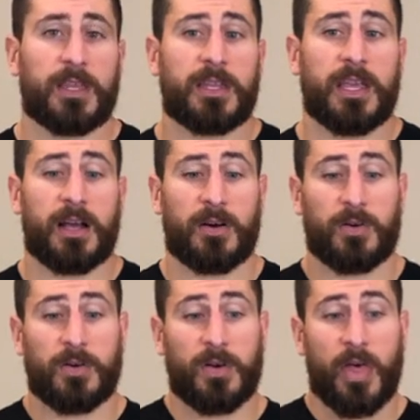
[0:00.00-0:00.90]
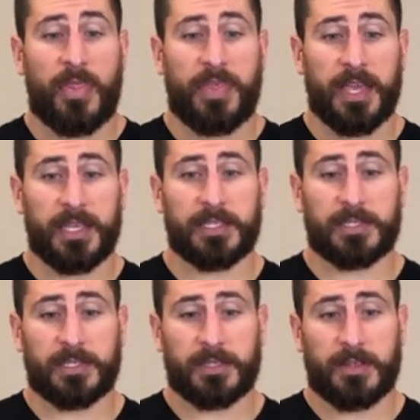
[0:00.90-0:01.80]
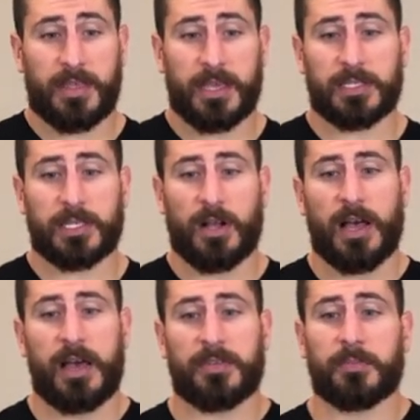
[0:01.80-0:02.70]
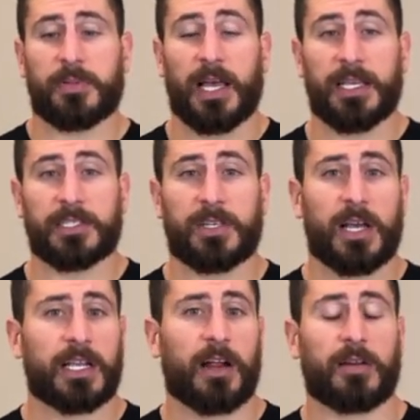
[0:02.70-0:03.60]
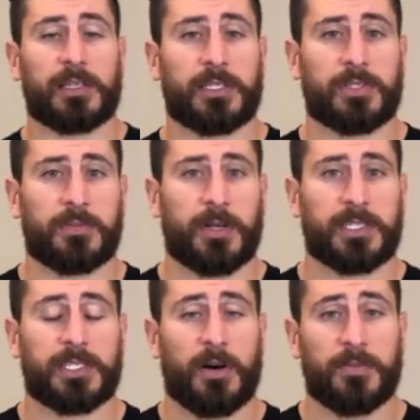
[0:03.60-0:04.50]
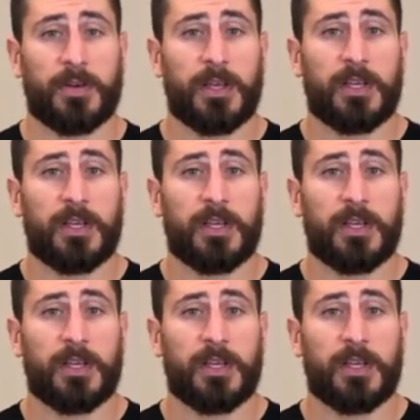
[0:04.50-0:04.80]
Now, these things that I have in place, I currently do myself.